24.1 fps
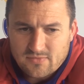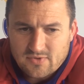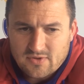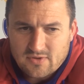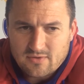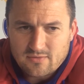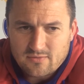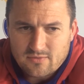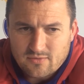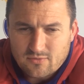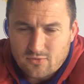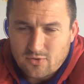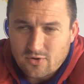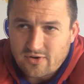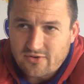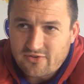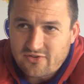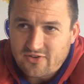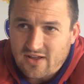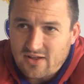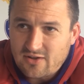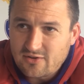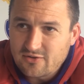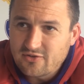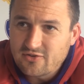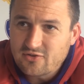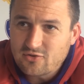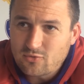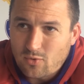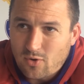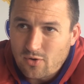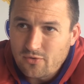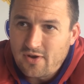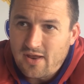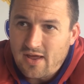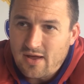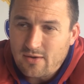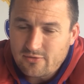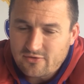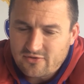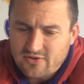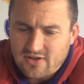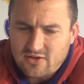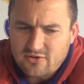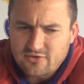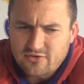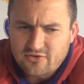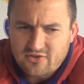They've got a settled squad now, a
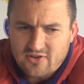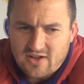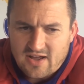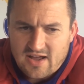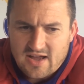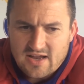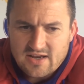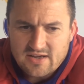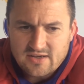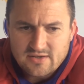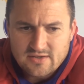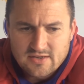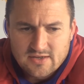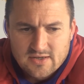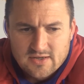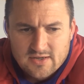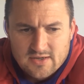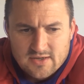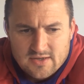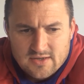settled side, and